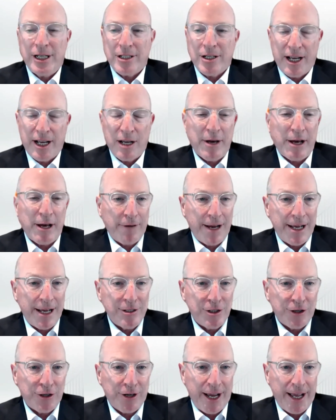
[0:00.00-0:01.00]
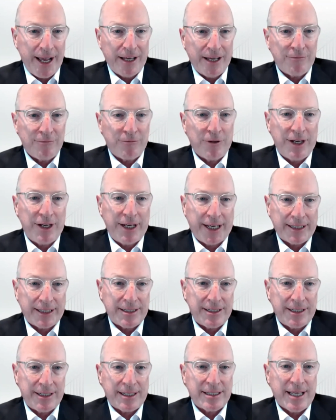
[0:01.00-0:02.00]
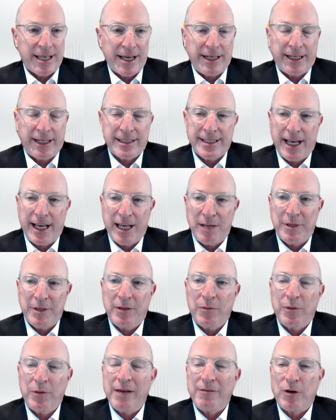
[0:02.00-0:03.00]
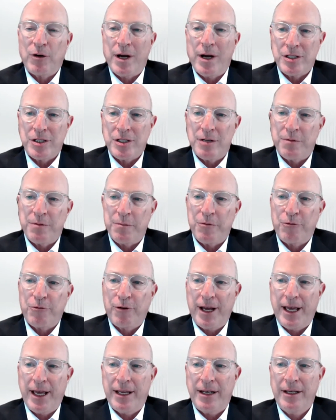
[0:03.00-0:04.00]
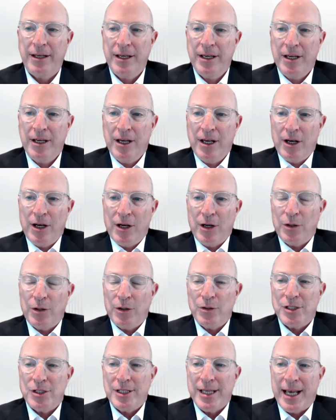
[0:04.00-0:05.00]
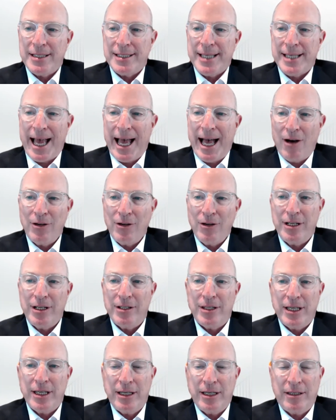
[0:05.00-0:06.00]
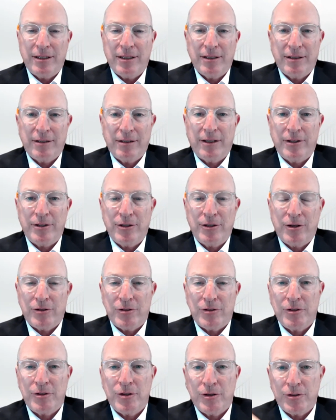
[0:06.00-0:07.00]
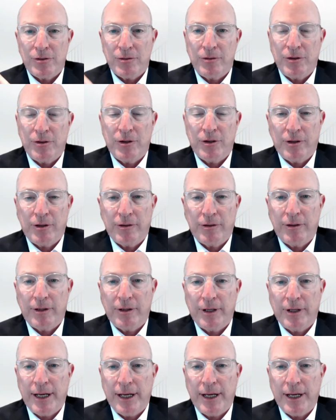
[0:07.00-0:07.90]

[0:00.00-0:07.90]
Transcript: talking about raising your hand for the next exciting assignment, we have a question from Fred, who says, "How did your